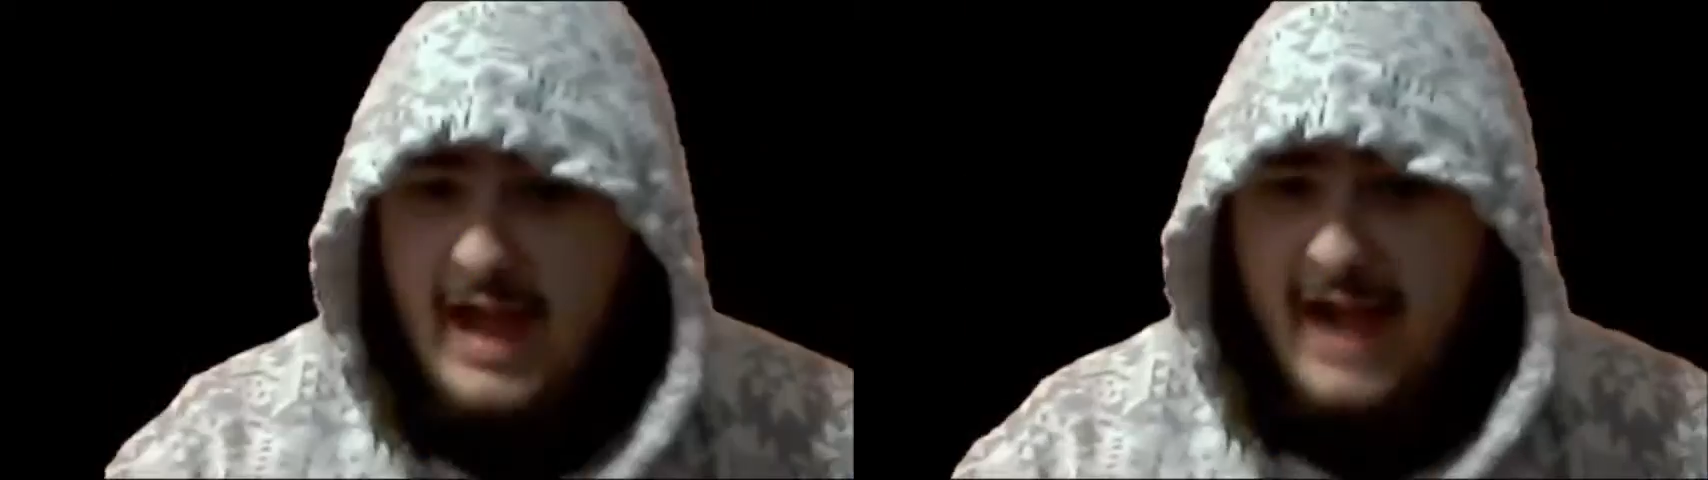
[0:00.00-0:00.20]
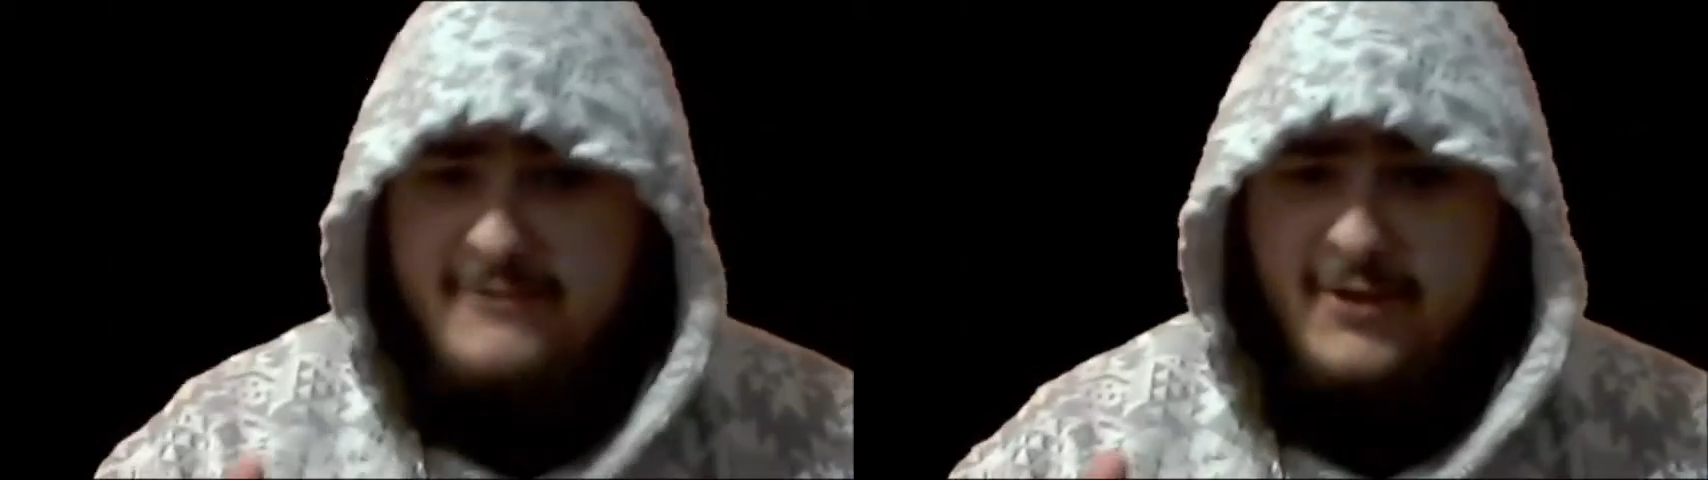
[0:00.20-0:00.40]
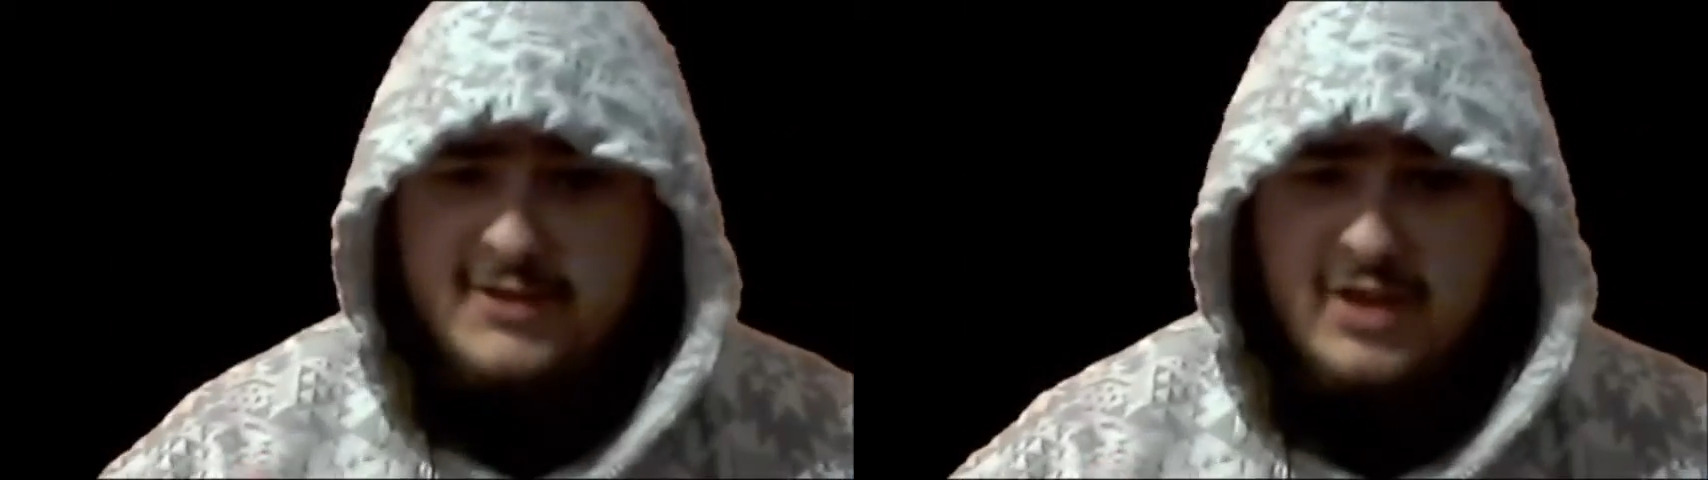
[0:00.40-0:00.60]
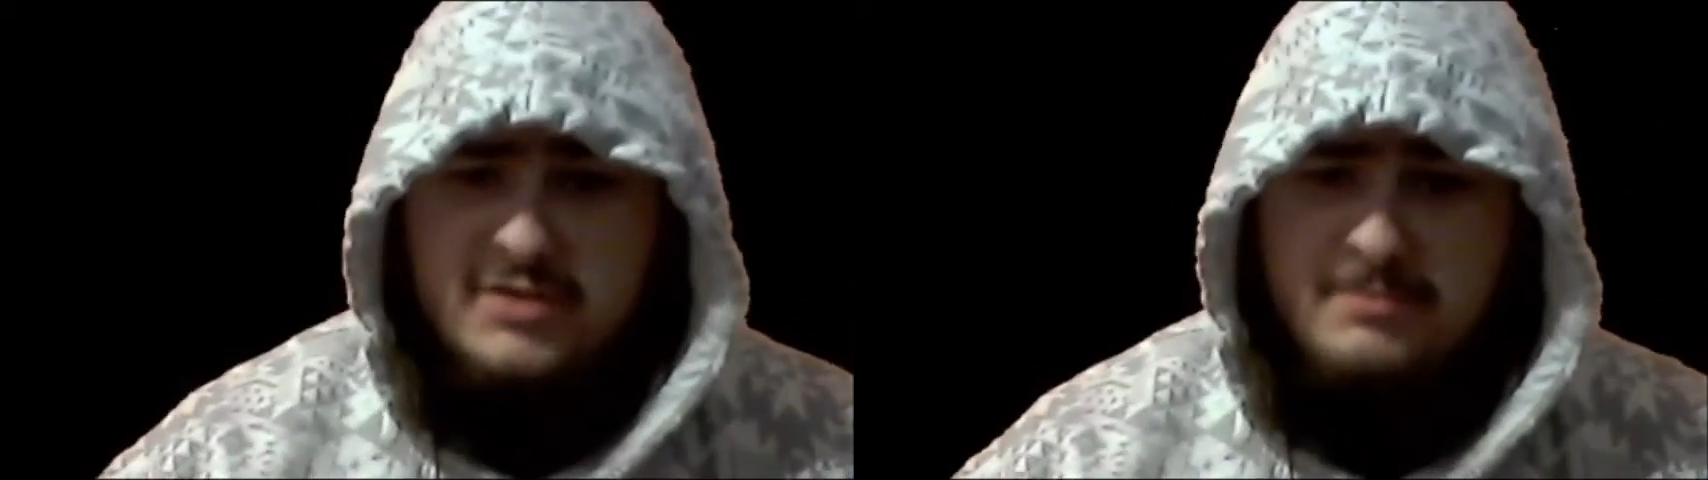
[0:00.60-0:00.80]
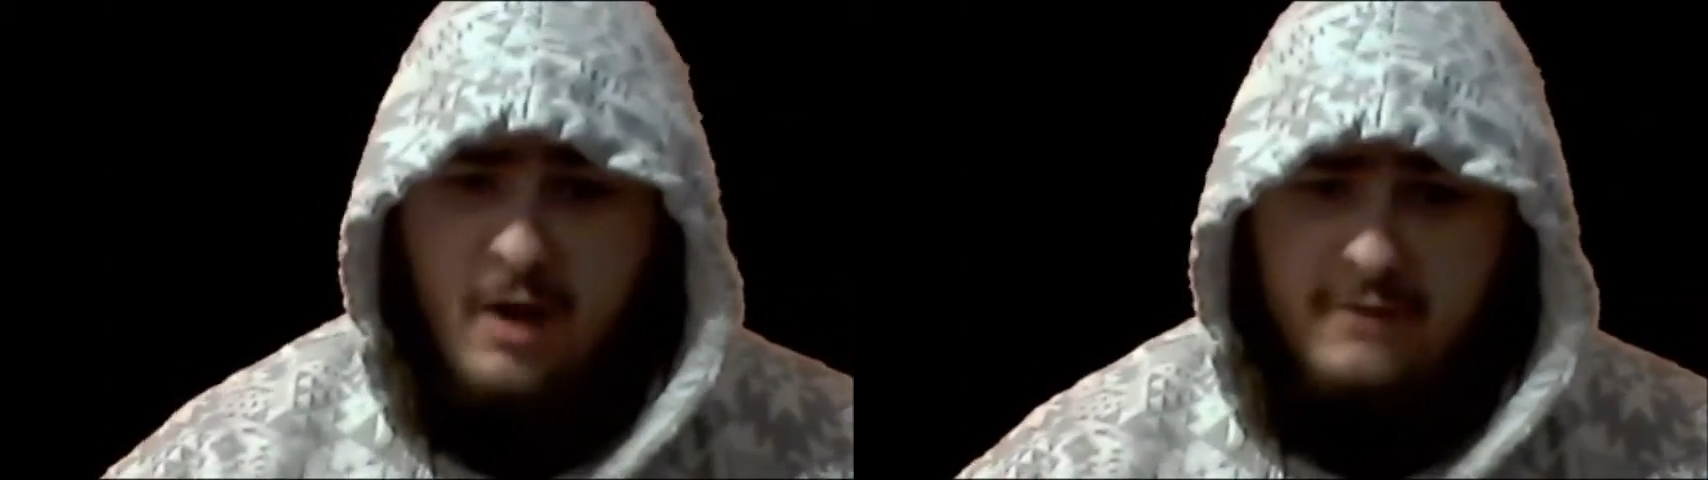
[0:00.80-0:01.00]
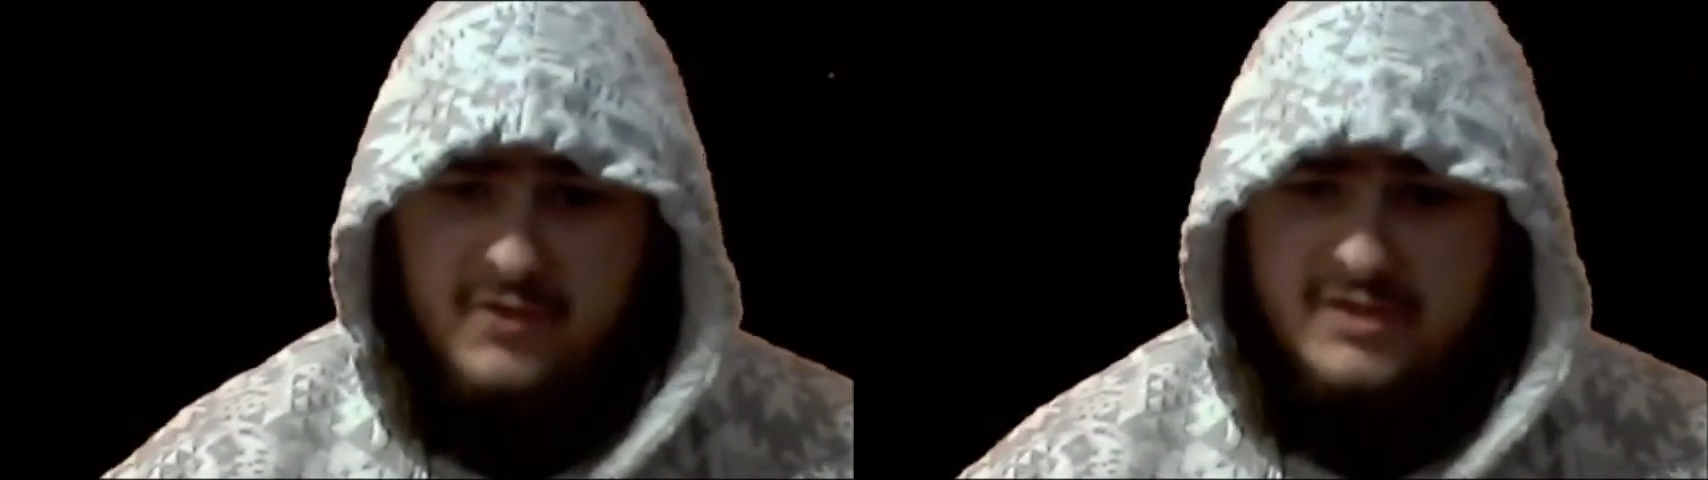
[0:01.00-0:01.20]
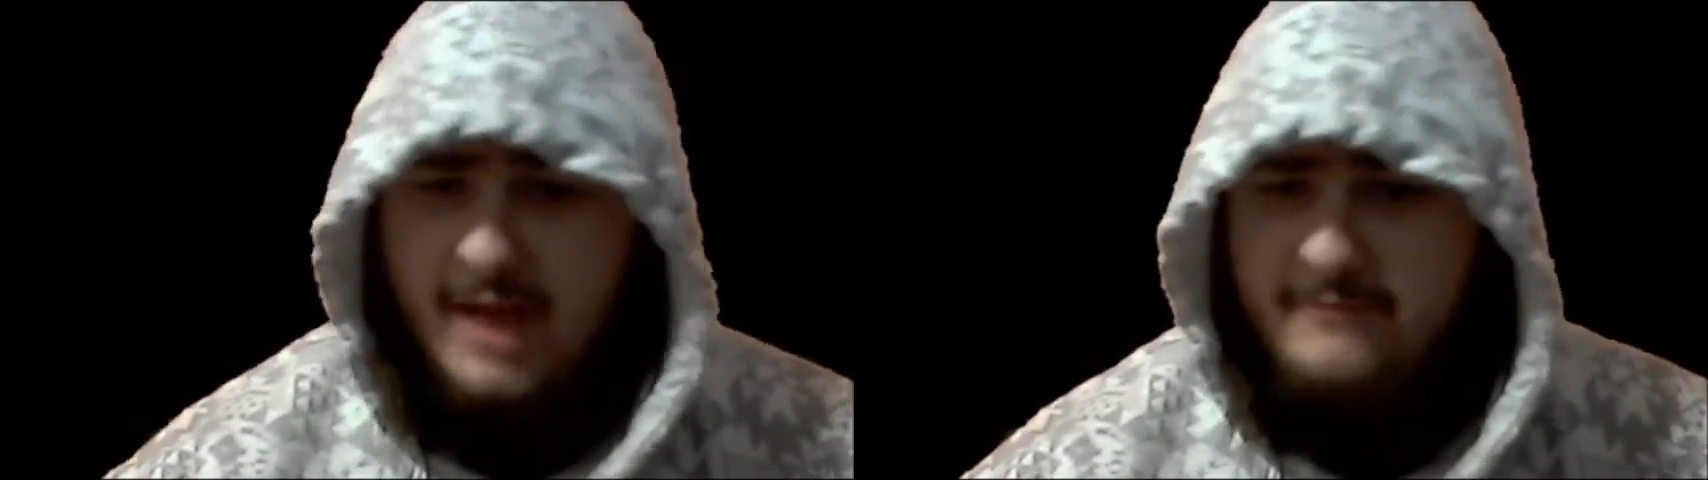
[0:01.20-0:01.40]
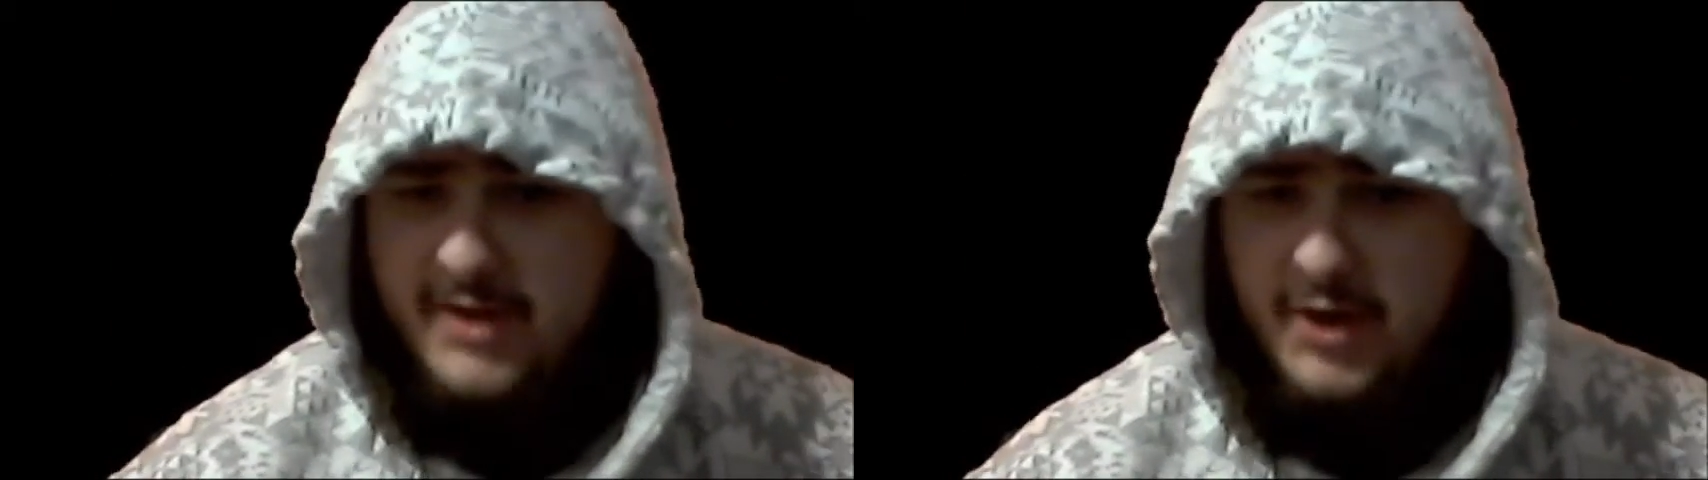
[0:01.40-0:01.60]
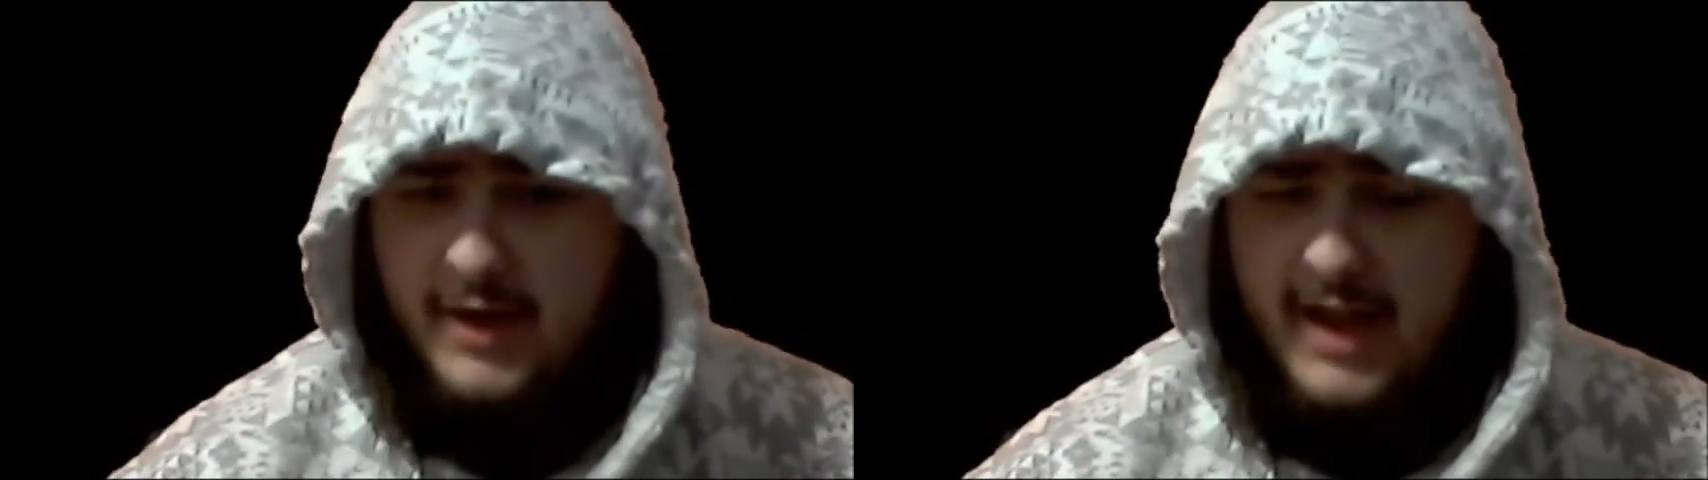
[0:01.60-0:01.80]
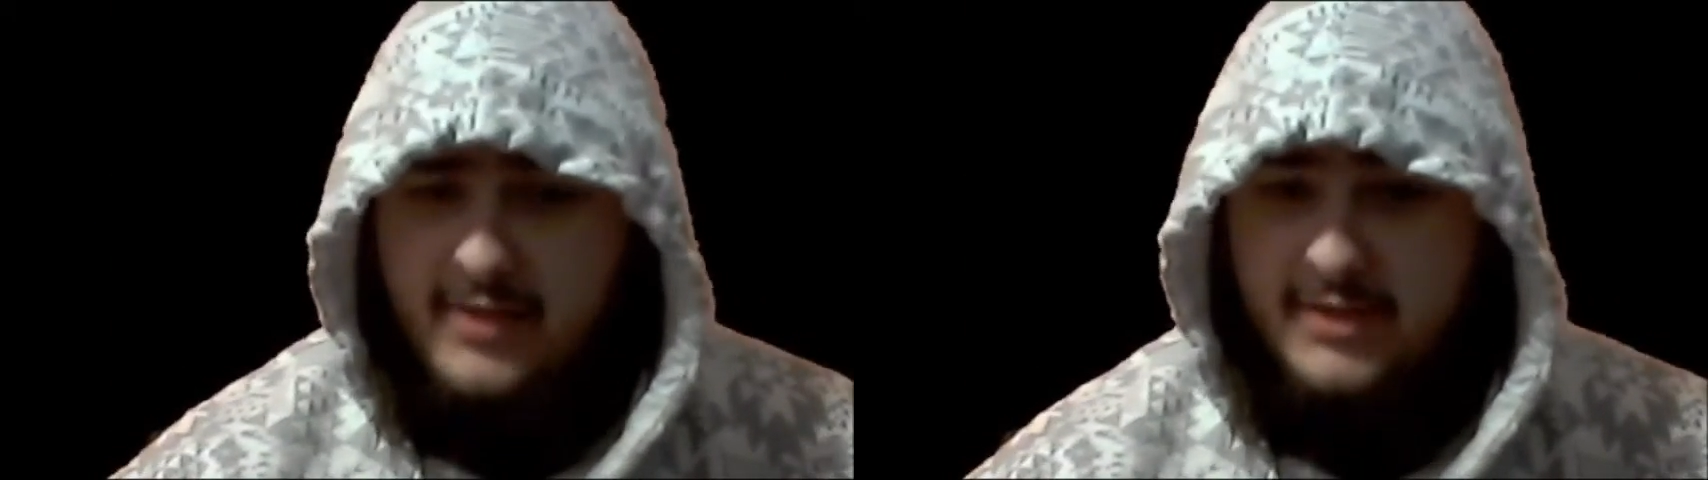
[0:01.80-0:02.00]
I felt so smart first time
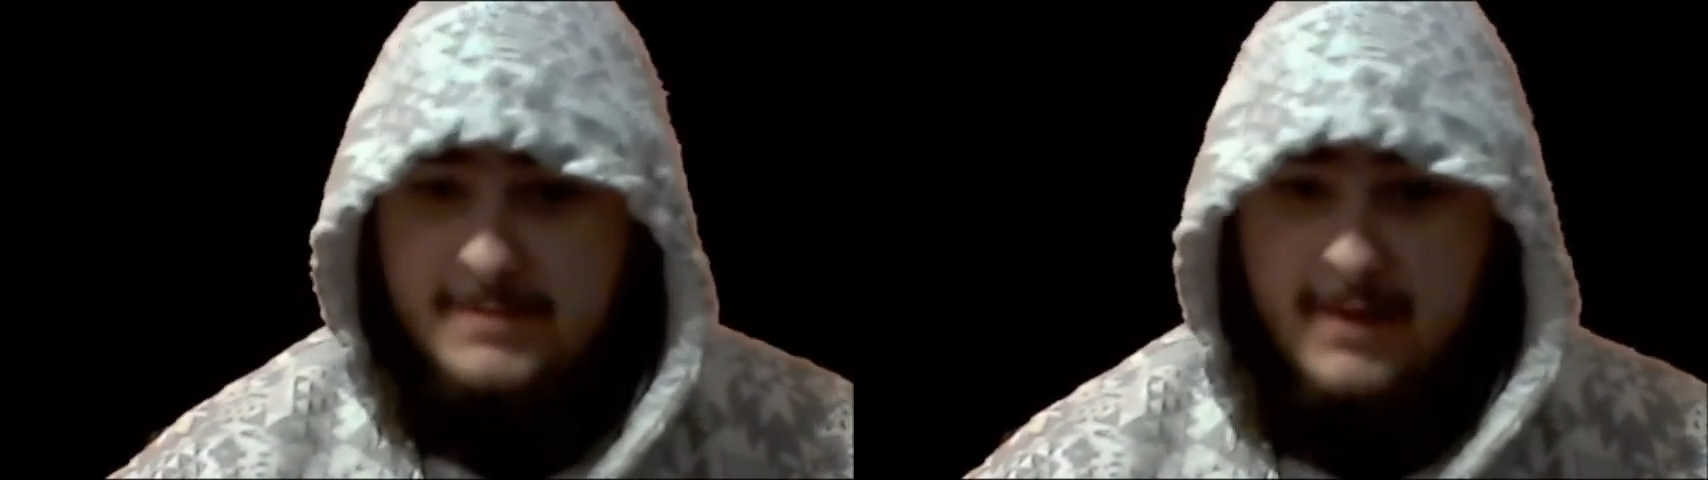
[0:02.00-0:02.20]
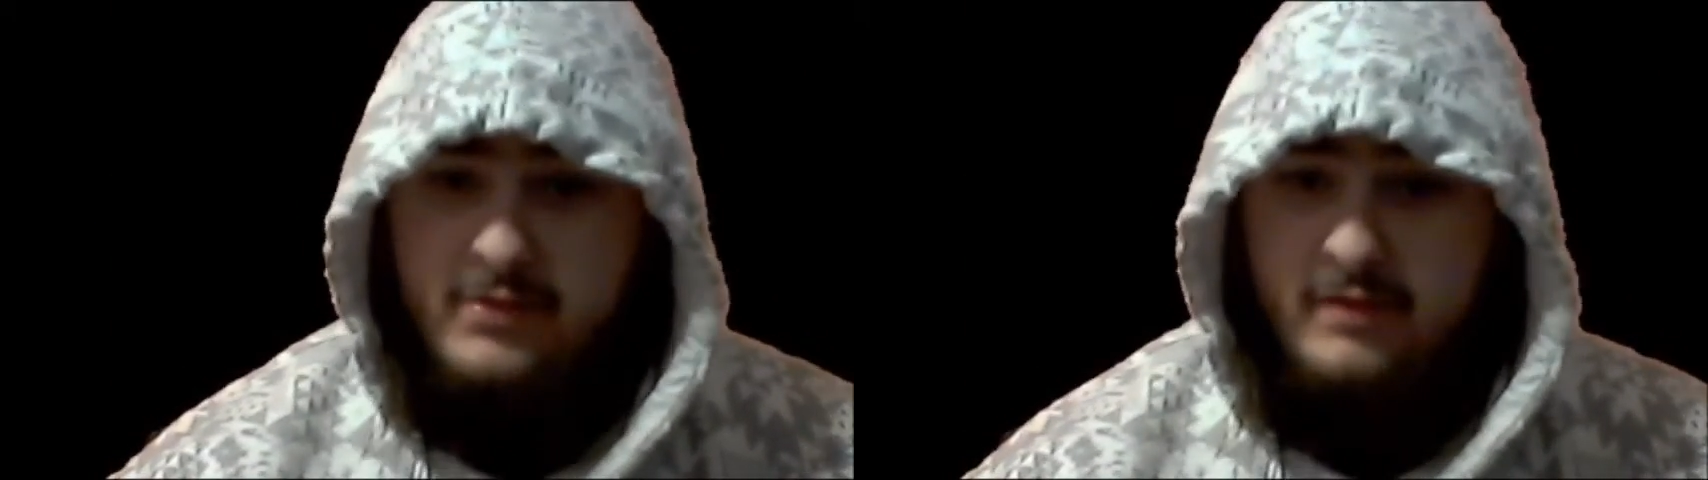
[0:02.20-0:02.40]
figuring out this puzzle